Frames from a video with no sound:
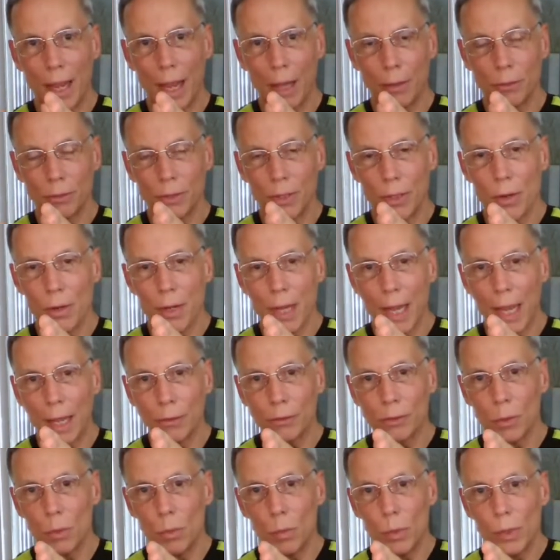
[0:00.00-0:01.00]

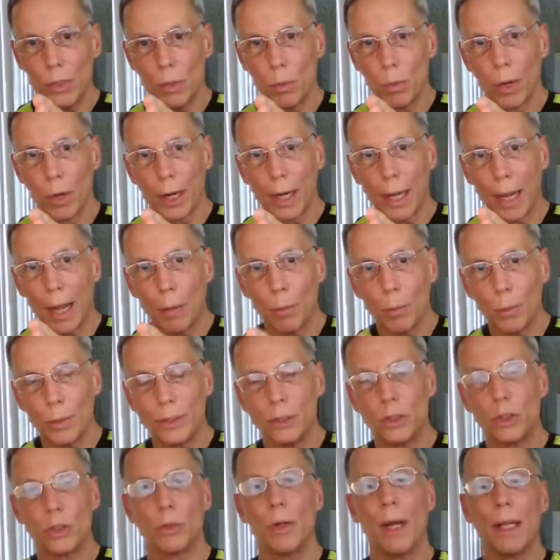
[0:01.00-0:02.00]
osteocalcin when you work out,
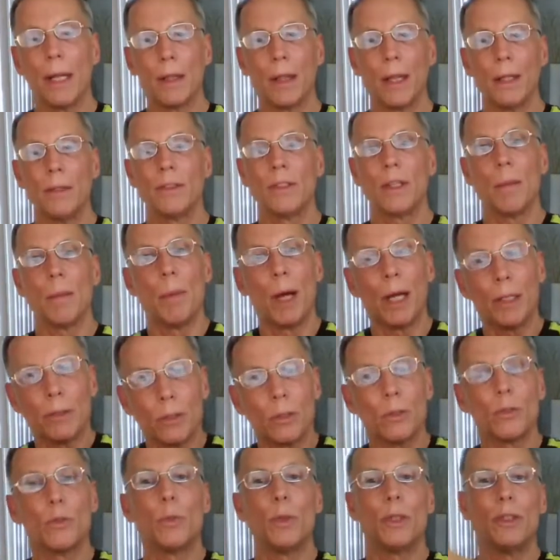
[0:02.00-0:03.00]
which strengthens the
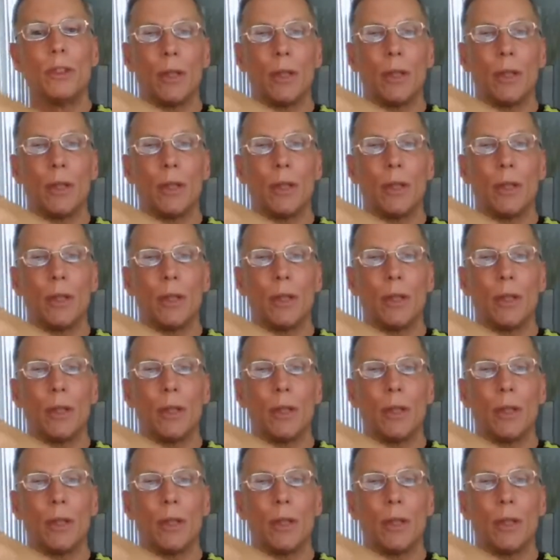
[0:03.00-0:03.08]
muscles,